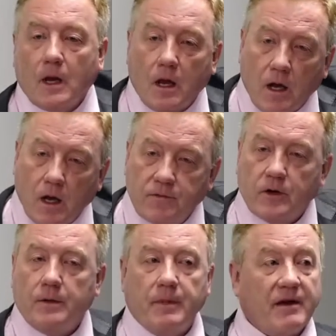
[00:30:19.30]
over and
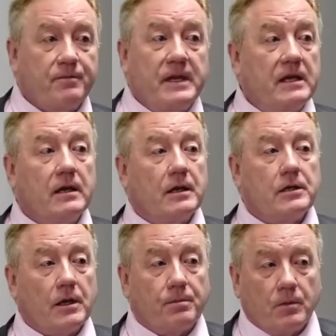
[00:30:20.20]
above being,
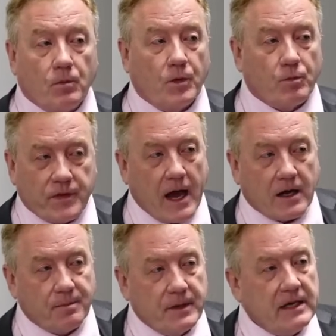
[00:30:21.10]

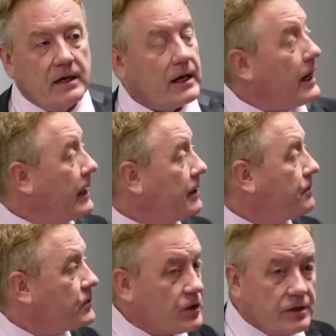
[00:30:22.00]
without being a
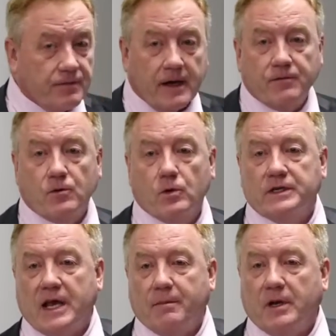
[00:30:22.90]
certified fraud
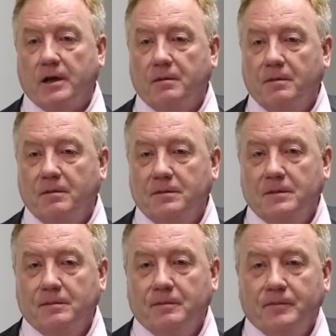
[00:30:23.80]
examiner.
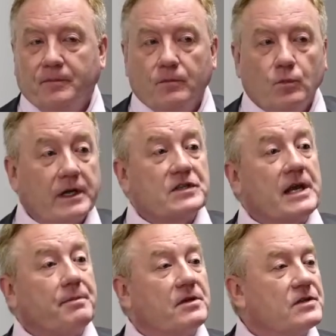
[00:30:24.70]
We
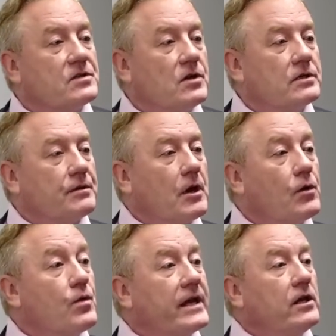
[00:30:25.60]
accept this is not a
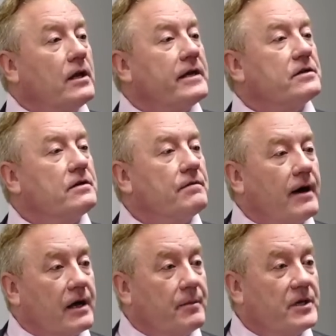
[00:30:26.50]
regulated
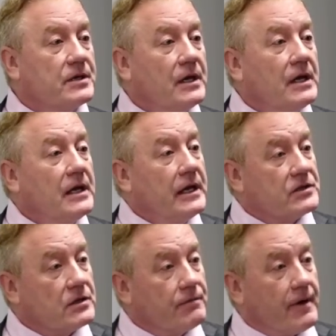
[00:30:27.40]
environment. It's
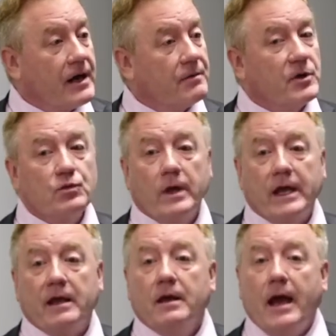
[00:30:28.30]
an environment where
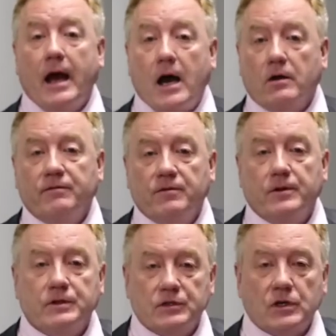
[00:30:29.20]
our
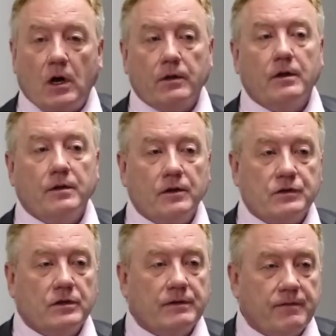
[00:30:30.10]
influence is on the
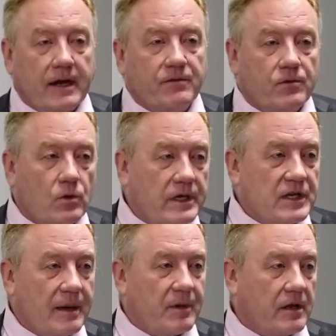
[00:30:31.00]
certified fraud
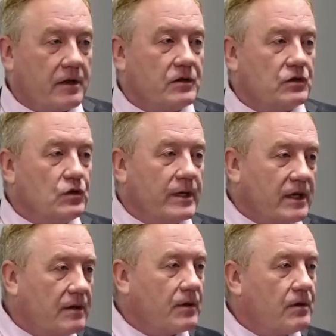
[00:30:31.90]
examiner that's doing
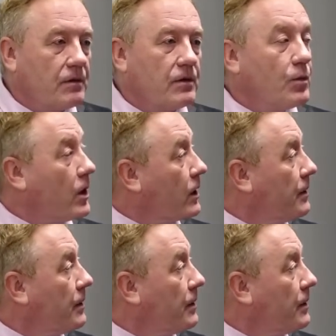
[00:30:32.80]
the work.